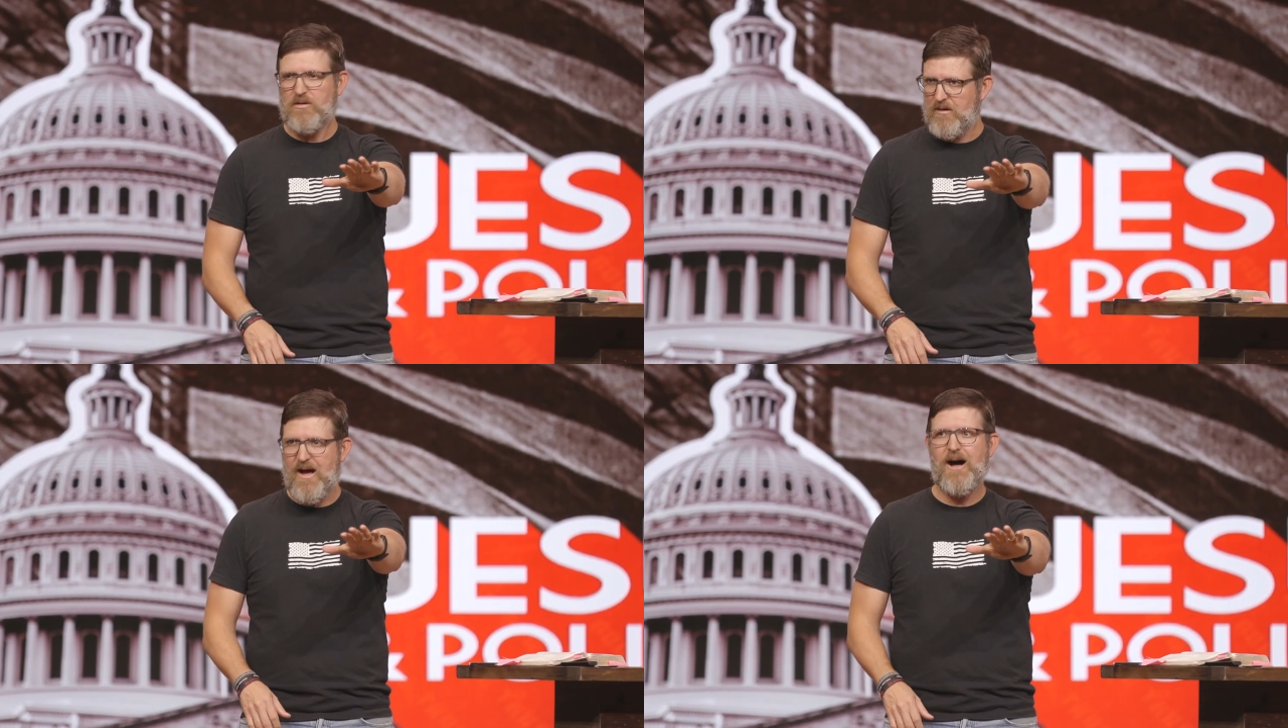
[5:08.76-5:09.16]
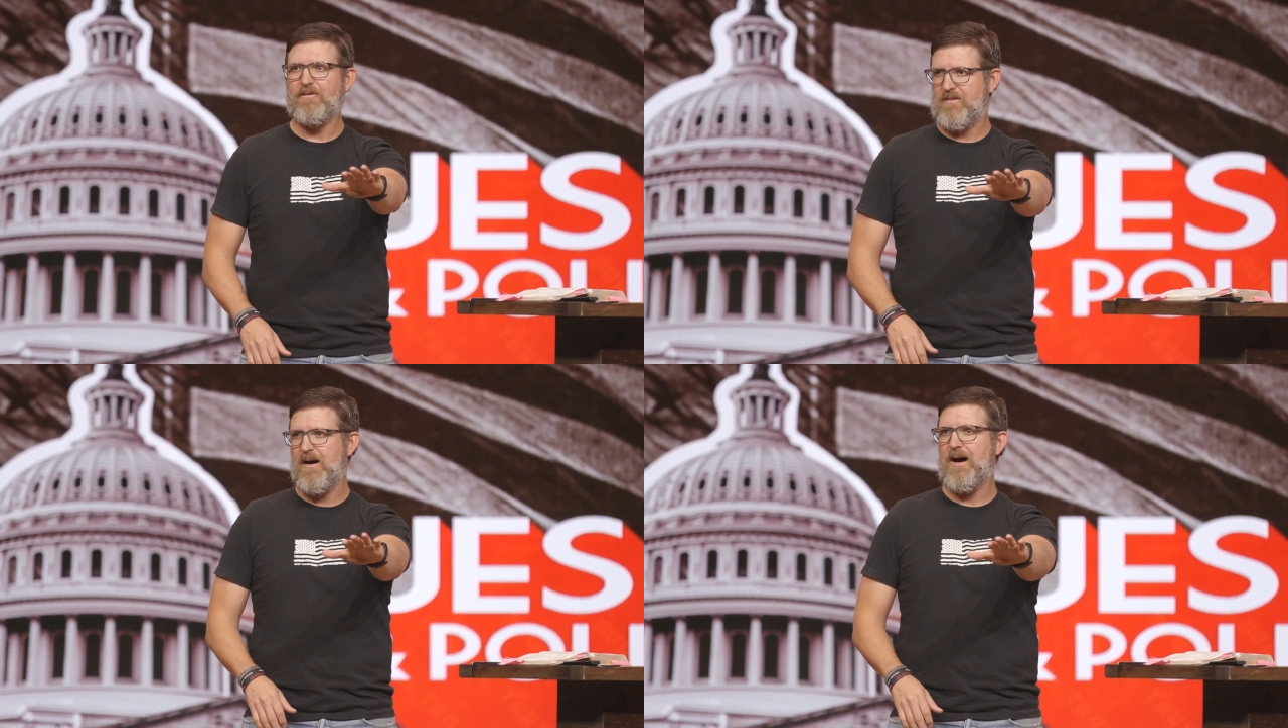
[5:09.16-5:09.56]
law
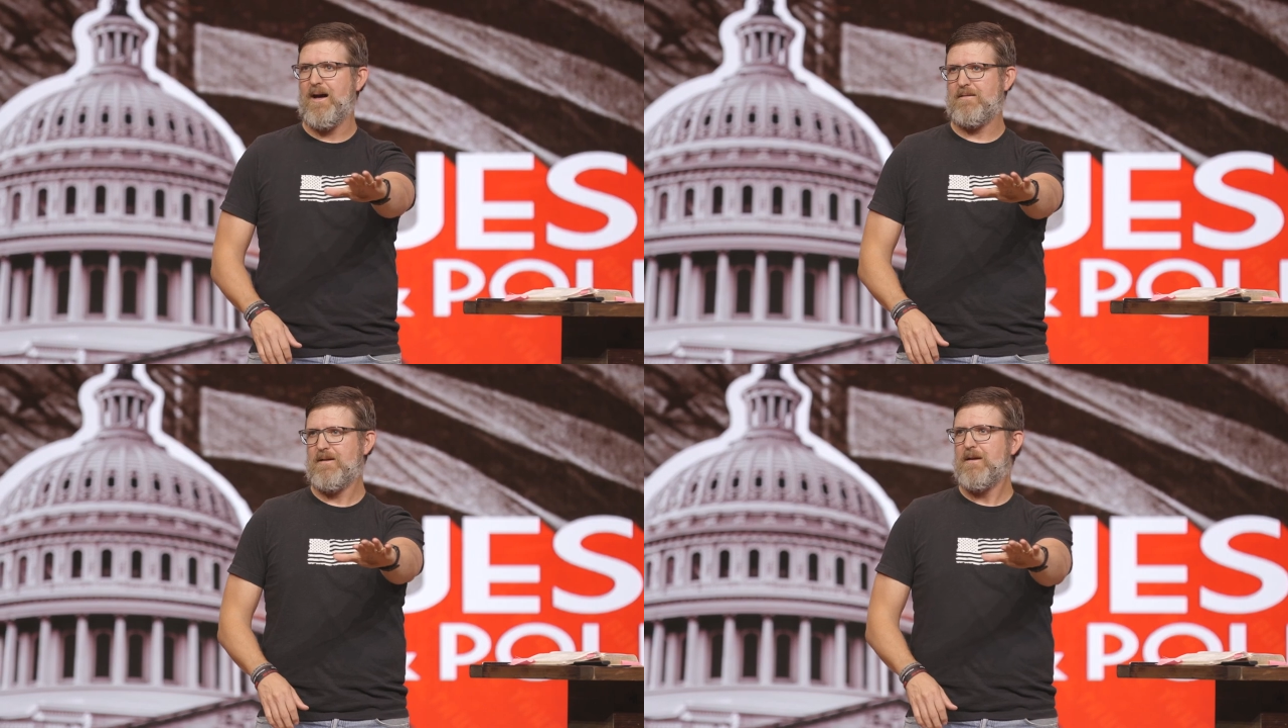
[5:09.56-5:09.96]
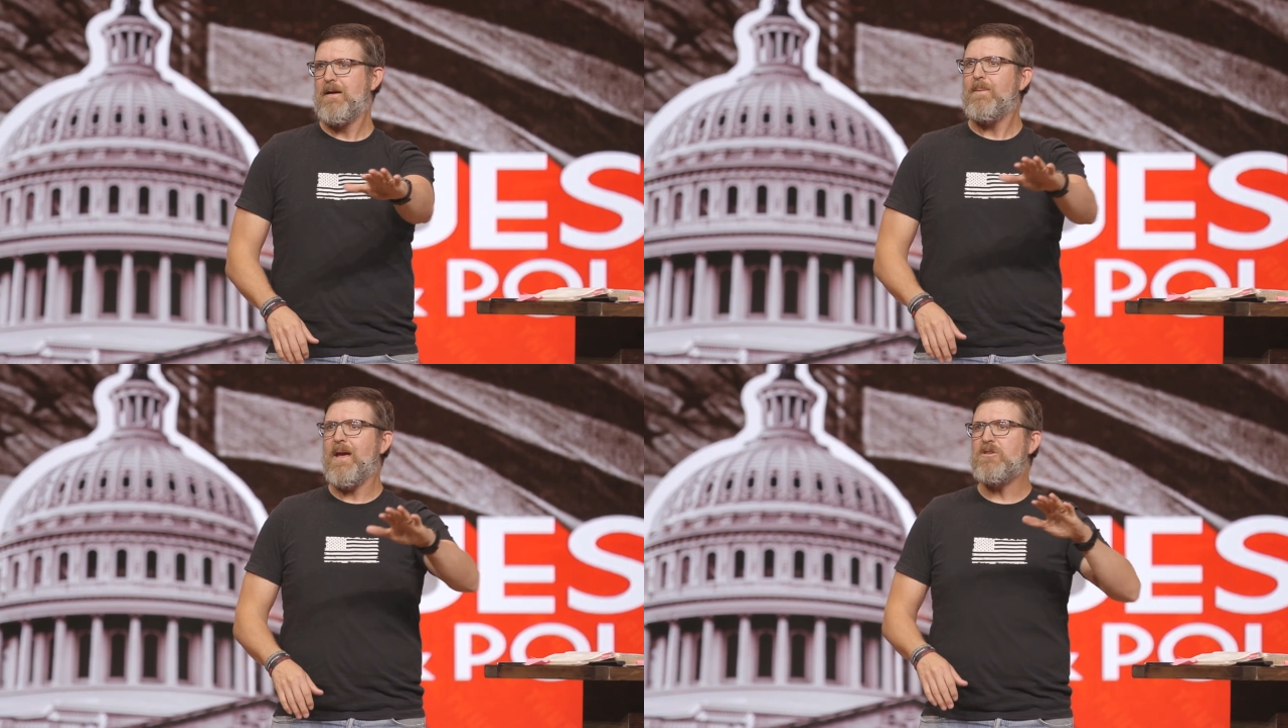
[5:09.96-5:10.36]
of God,
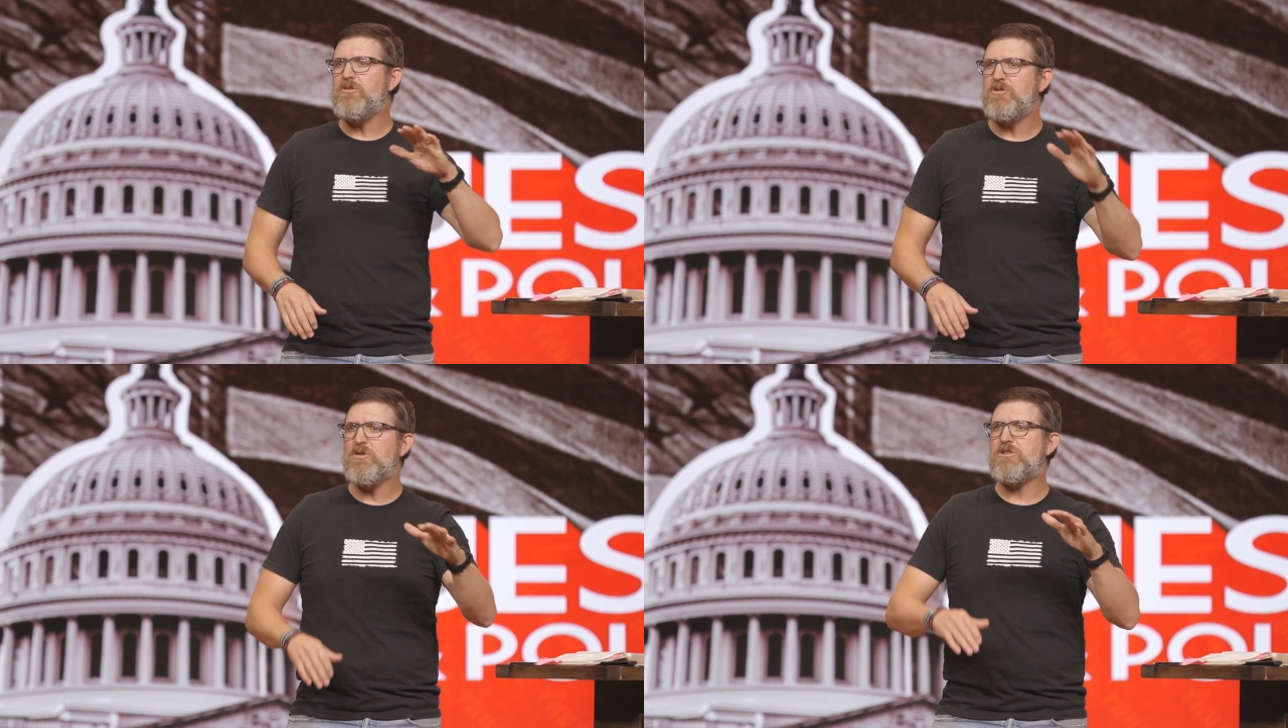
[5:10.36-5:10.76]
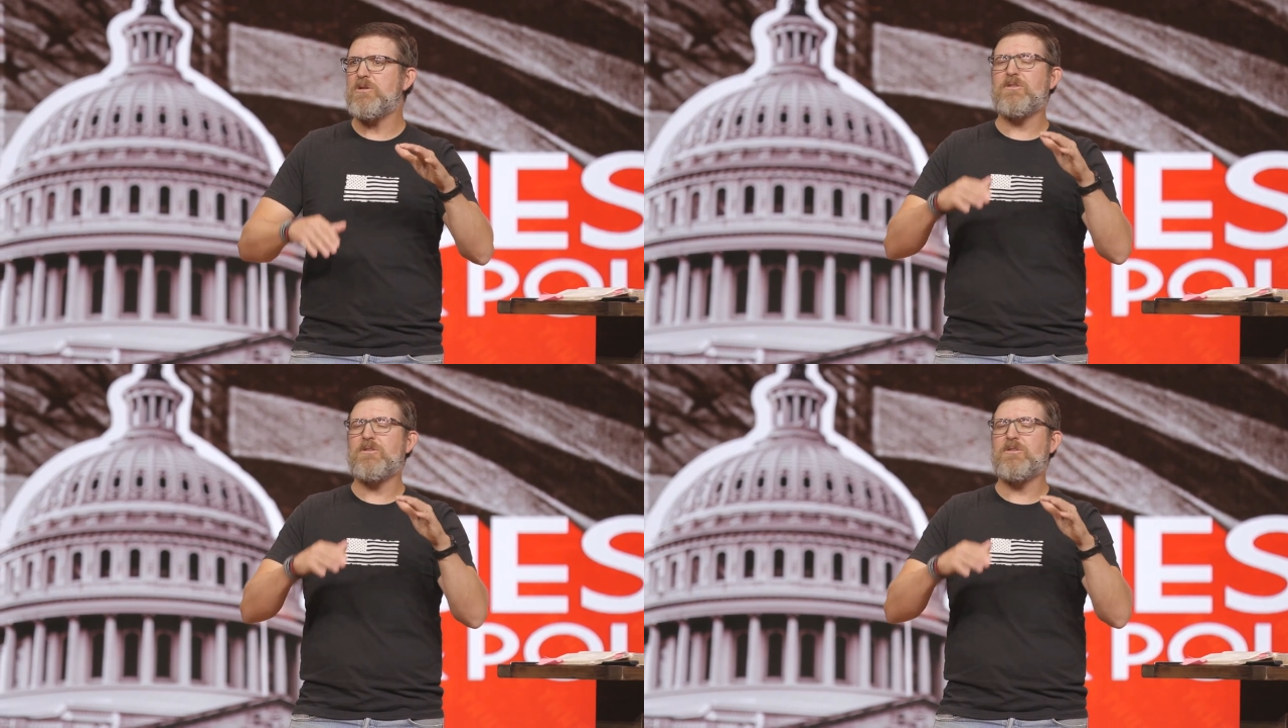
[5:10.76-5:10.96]
and you do so